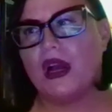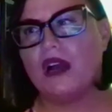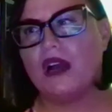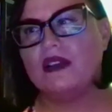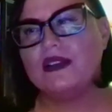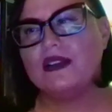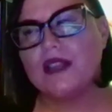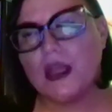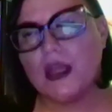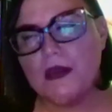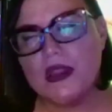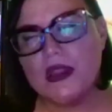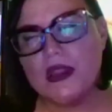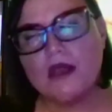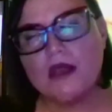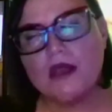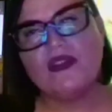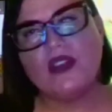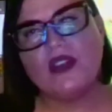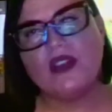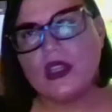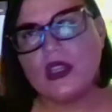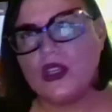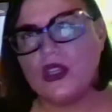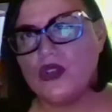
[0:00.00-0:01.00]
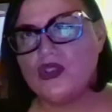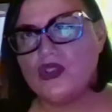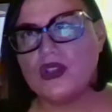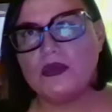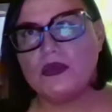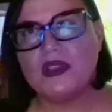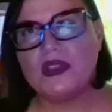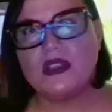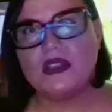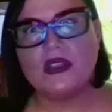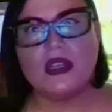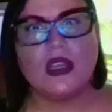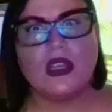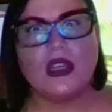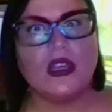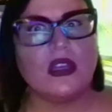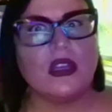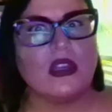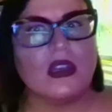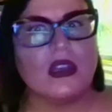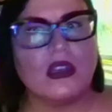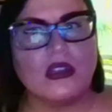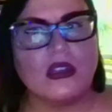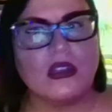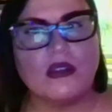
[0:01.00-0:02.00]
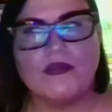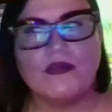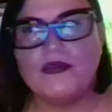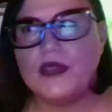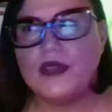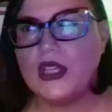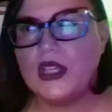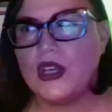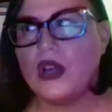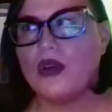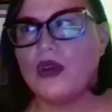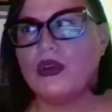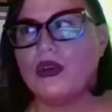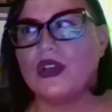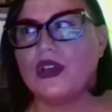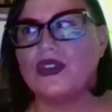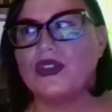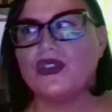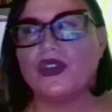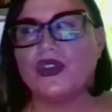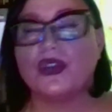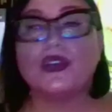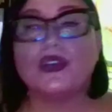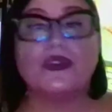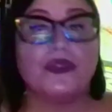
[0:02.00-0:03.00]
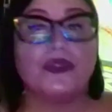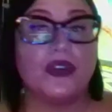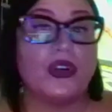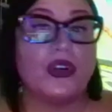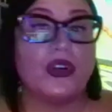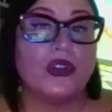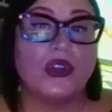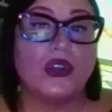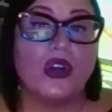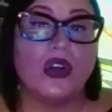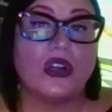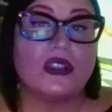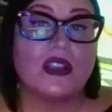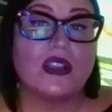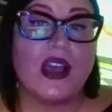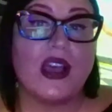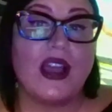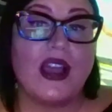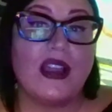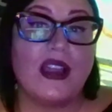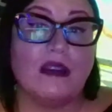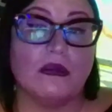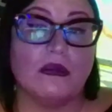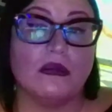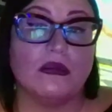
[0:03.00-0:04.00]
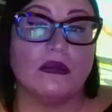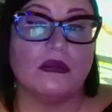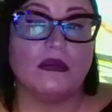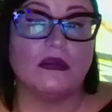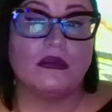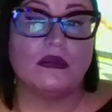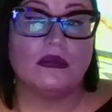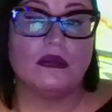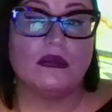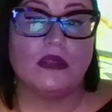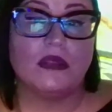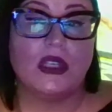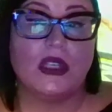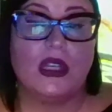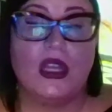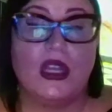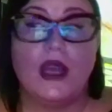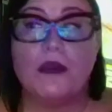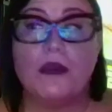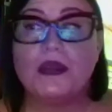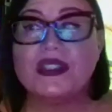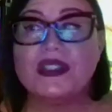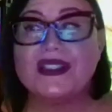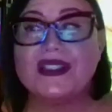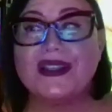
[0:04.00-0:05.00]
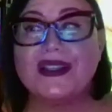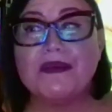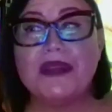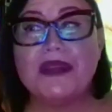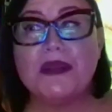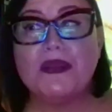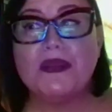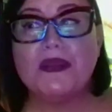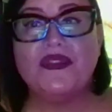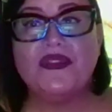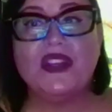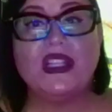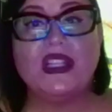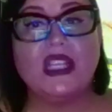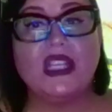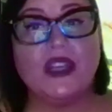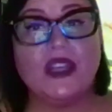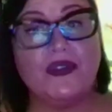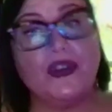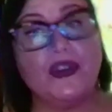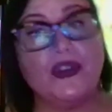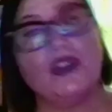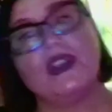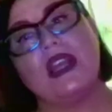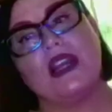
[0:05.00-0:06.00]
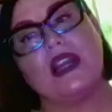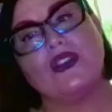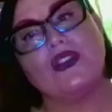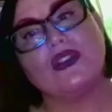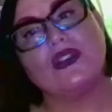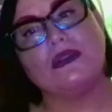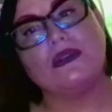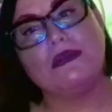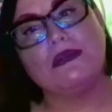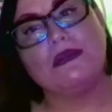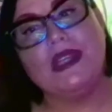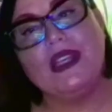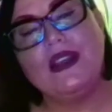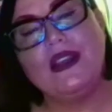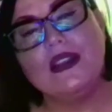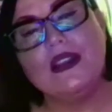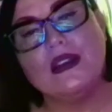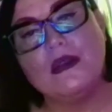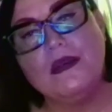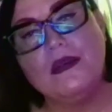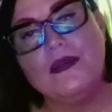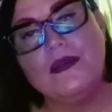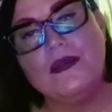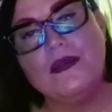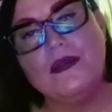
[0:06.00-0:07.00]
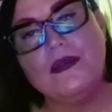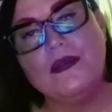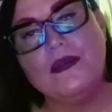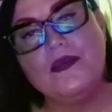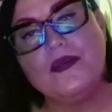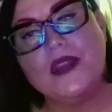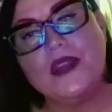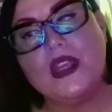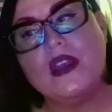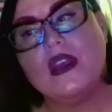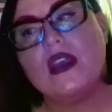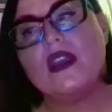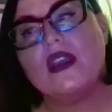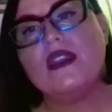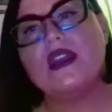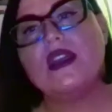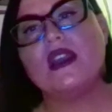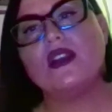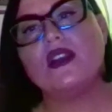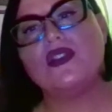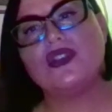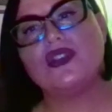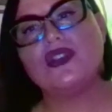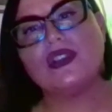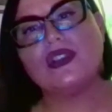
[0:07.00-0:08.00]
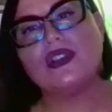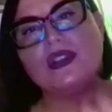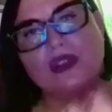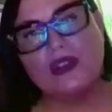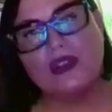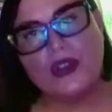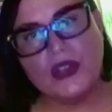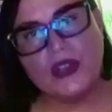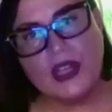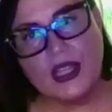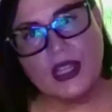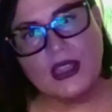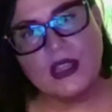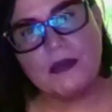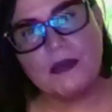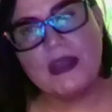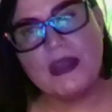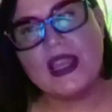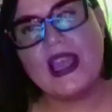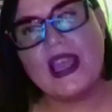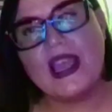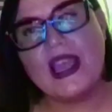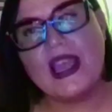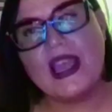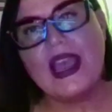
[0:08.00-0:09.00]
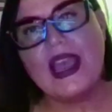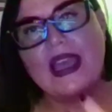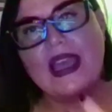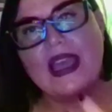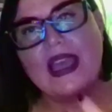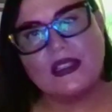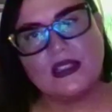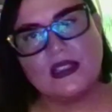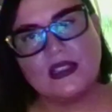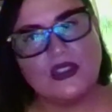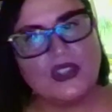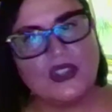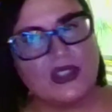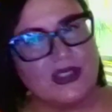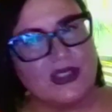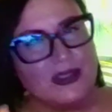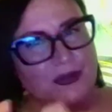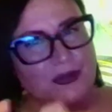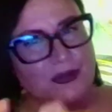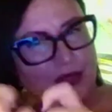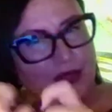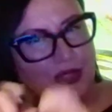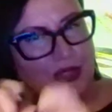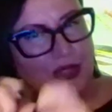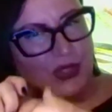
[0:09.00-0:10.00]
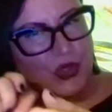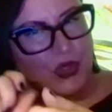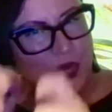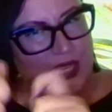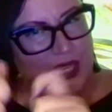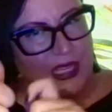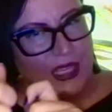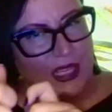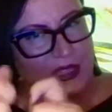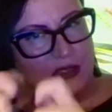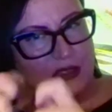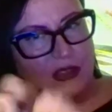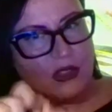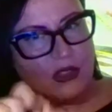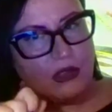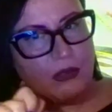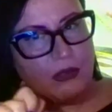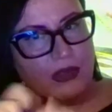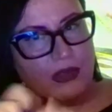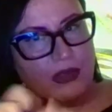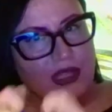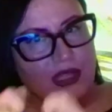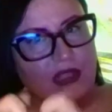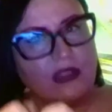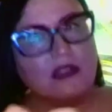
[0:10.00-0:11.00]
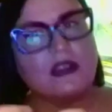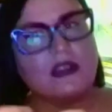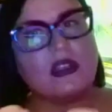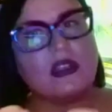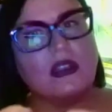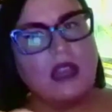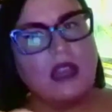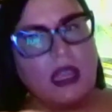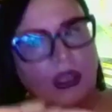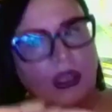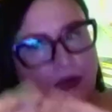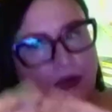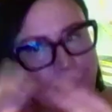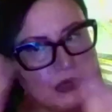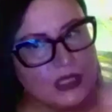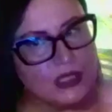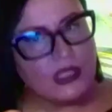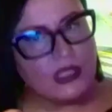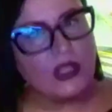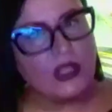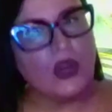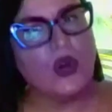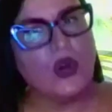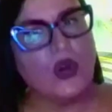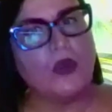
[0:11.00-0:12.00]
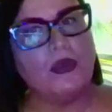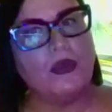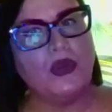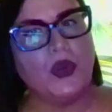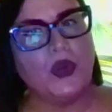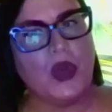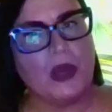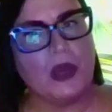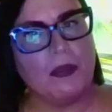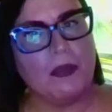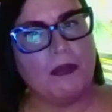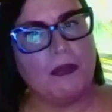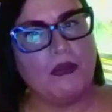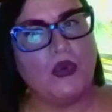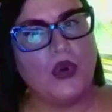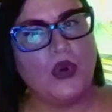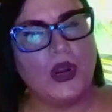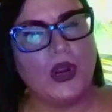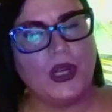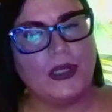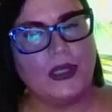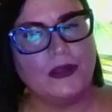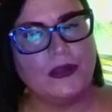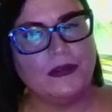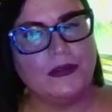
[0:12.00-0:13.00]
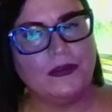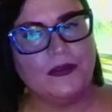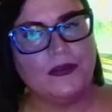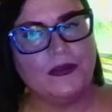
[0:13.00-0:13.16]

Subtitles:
Some of them feel that you should be sitting in a, in a circle for a long time. But some people feel like if you're a natural medium, then it's just learning the mechanics and just tweaking a little bit to like really open you up more.